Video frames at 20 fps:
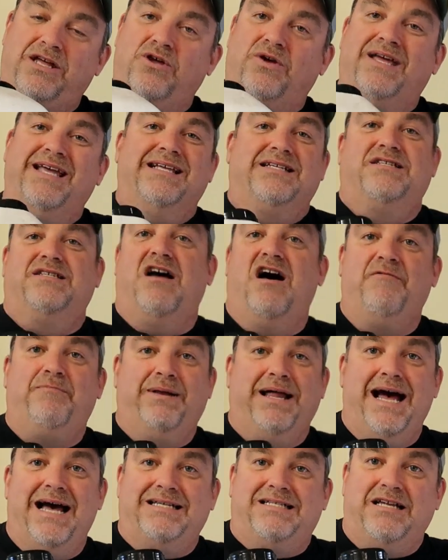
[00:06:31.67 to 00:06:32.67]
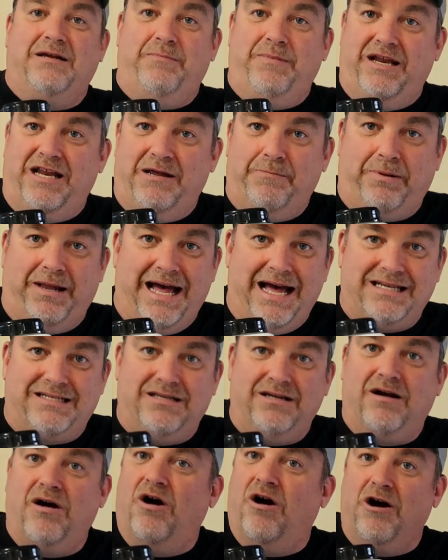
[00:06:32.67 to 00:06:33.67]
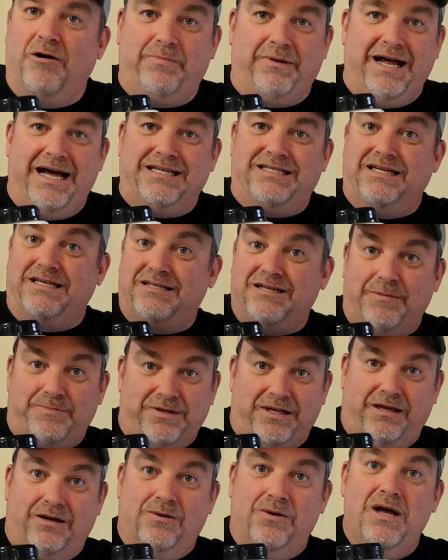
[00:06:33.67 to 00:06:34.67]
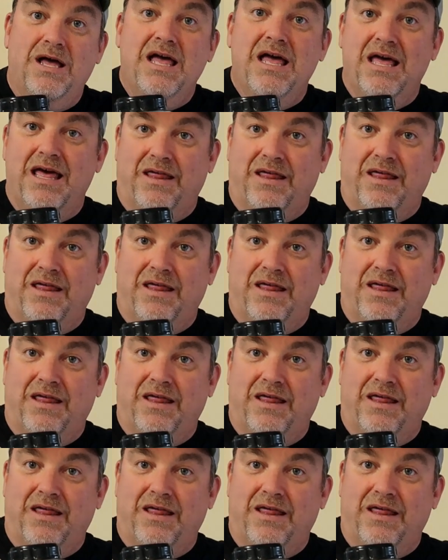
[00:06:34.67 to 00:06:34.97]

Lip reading: You can get soft plastic, medium plastic, hard plastic, it's up to you.